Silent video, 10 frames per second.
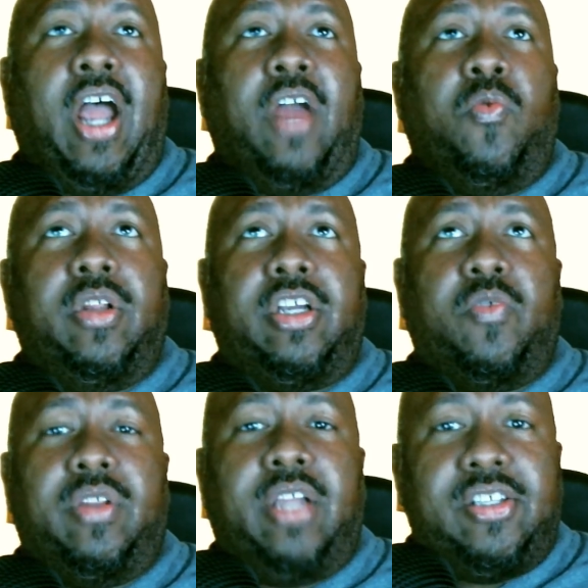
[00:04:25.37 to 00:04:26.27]
I really
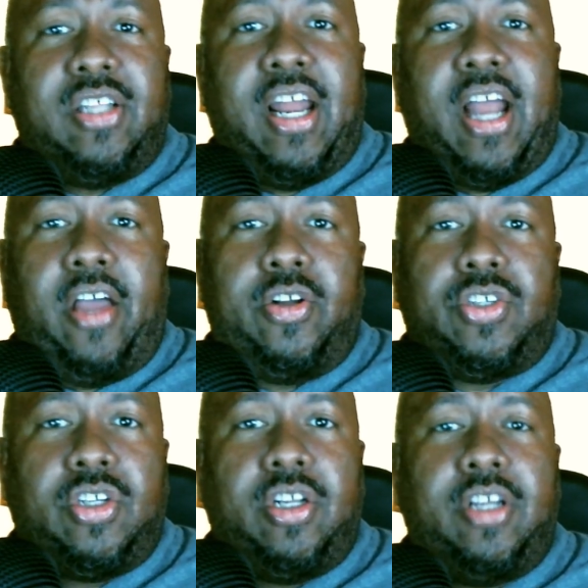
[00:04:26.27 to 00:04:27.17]
could relate to that. I
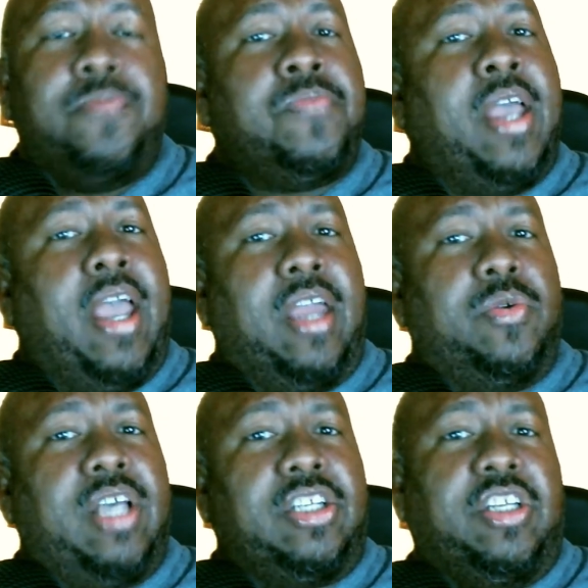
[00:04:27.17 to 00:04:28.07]
understood it,
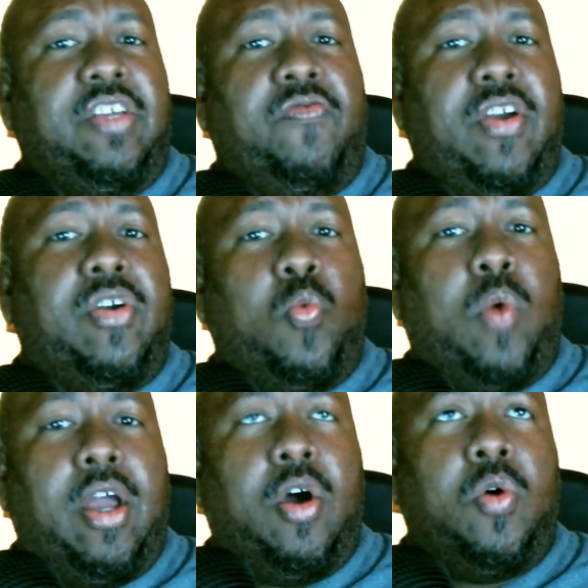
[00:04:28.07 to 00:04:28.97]
and it was actually very
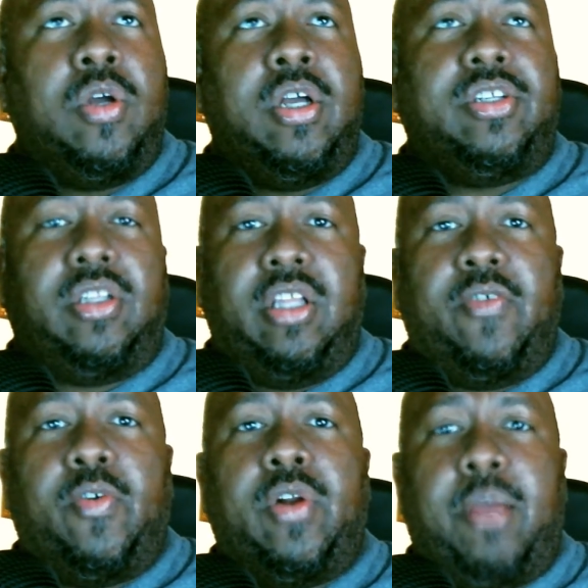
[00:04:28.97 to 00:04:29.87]
well
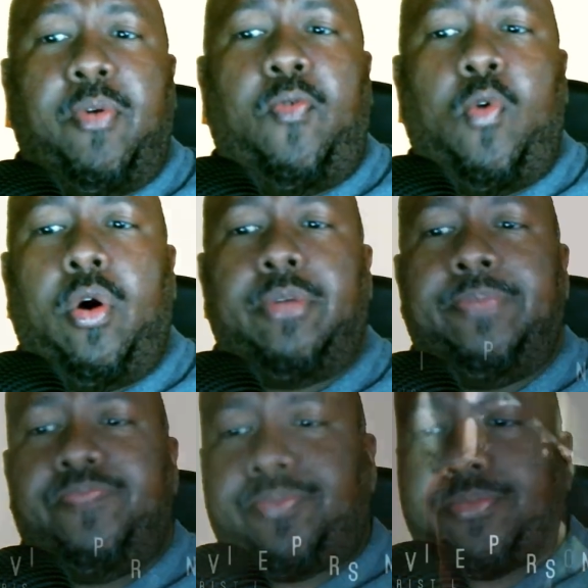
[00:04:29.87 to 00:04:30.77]
delivered and performed.